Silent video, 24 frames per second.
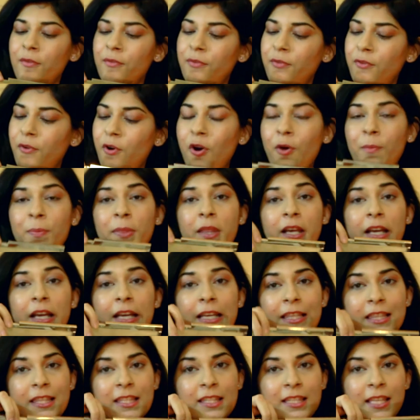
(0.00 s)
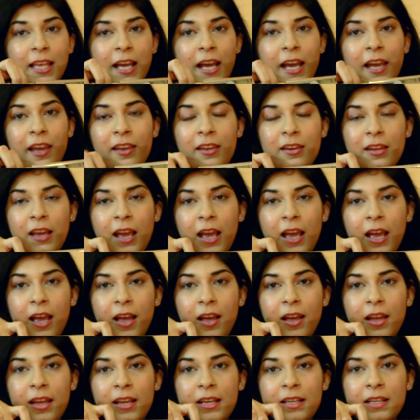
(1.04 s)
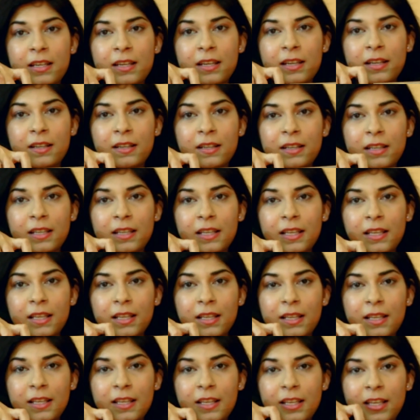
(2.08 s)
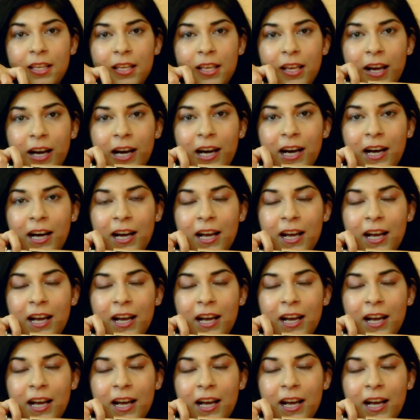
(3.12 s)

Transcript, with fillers: from the inside and uh, yeah